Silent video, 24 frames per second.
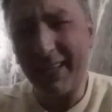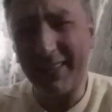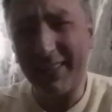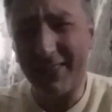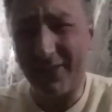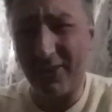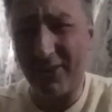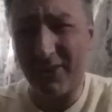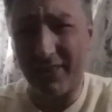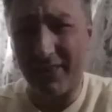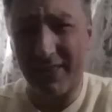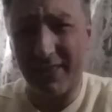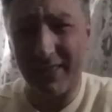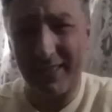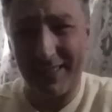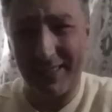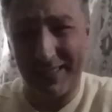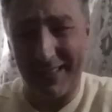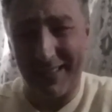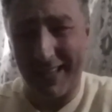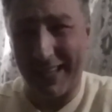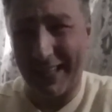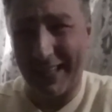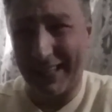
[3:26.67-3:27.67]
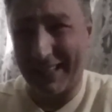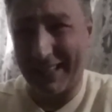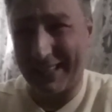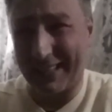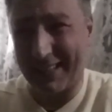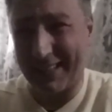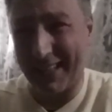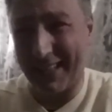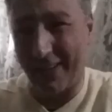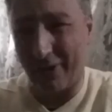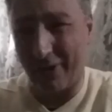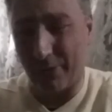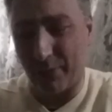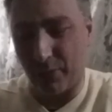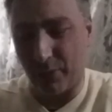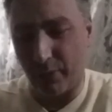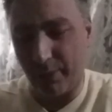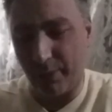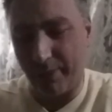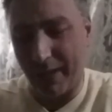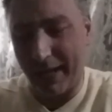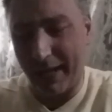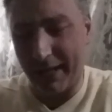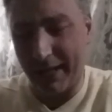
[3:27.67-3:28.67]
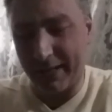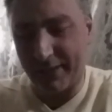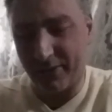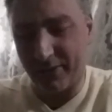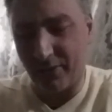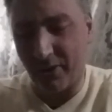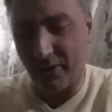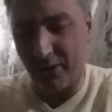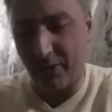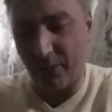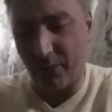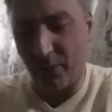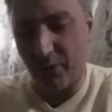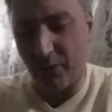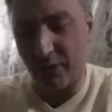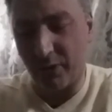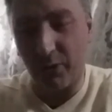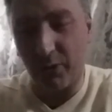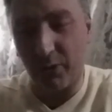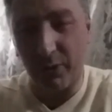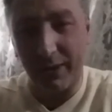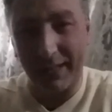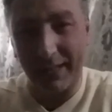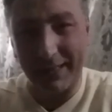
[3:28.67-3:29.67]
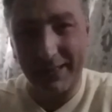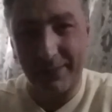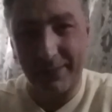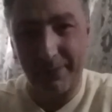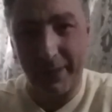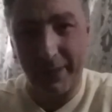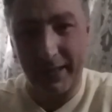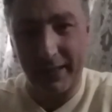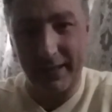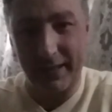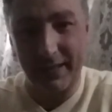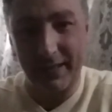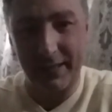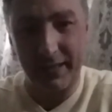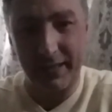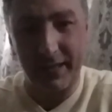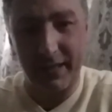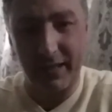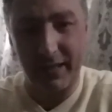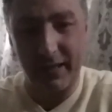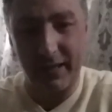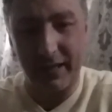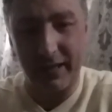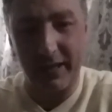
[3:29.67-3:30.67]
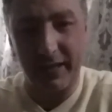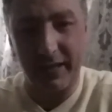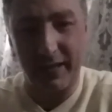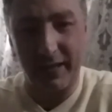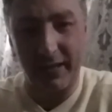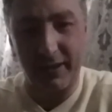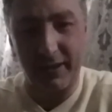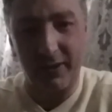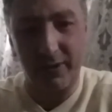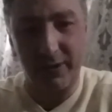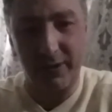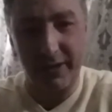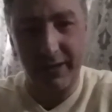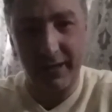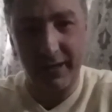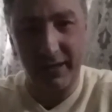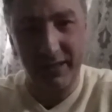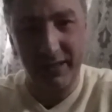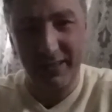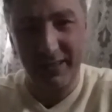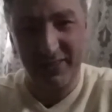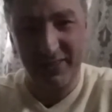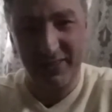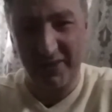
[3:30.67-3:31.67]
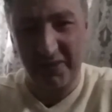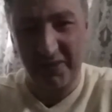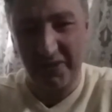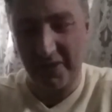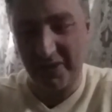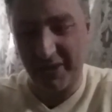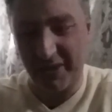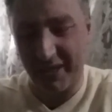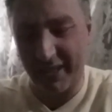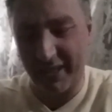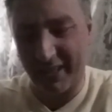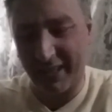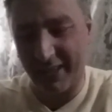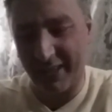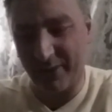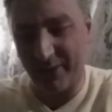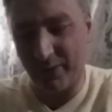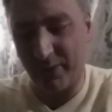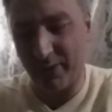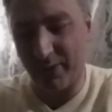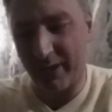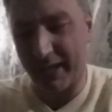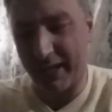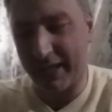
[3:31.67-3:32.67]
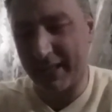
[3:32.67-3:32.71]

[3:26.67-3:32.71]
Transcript: It's not like terrible, but it's not what you would expect coconut. It's not coconutty at all.